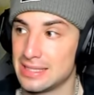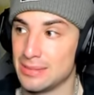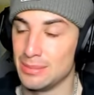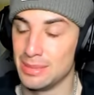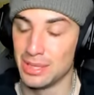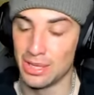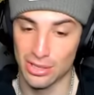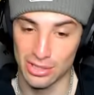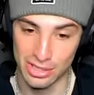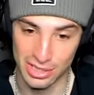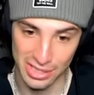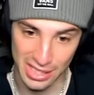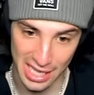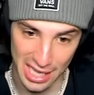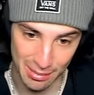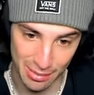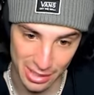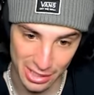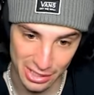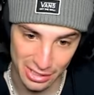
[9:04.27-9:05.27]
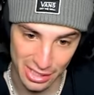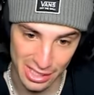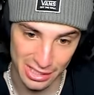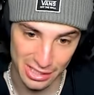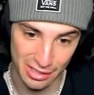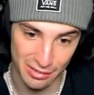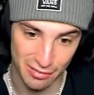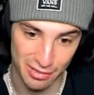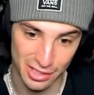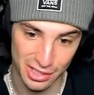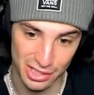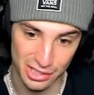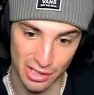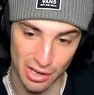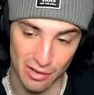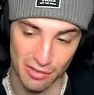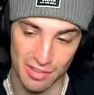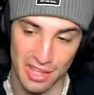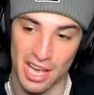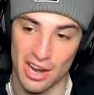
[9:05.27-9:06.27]
We lost this game. Glacial Lance's going to finish us
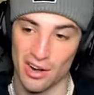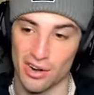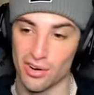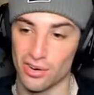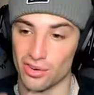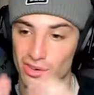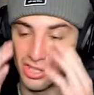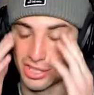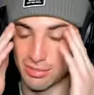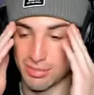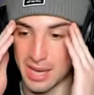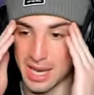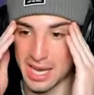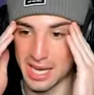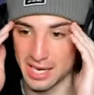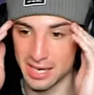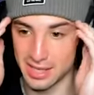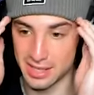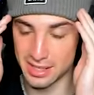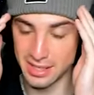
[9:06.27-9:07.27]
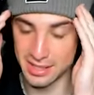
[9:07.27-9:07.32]
off. That hurts, man.